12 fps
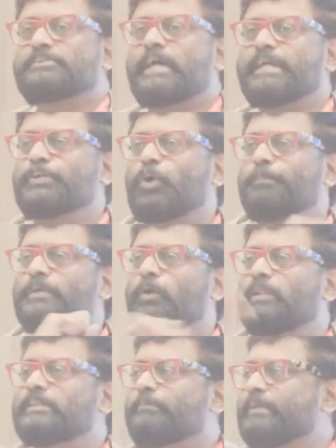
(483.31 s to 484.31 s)
Try
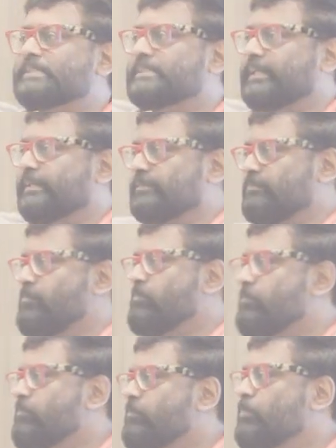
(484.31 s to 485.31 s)
copying all the best thing.
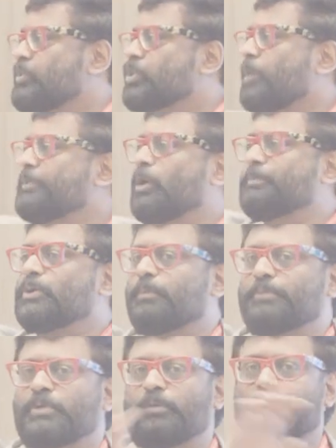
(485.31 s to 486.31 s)
Copy, copy,
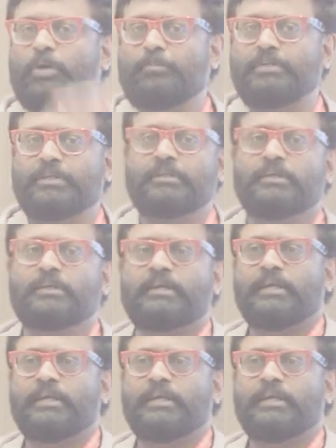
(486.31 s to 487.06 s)
copy, copy, copy.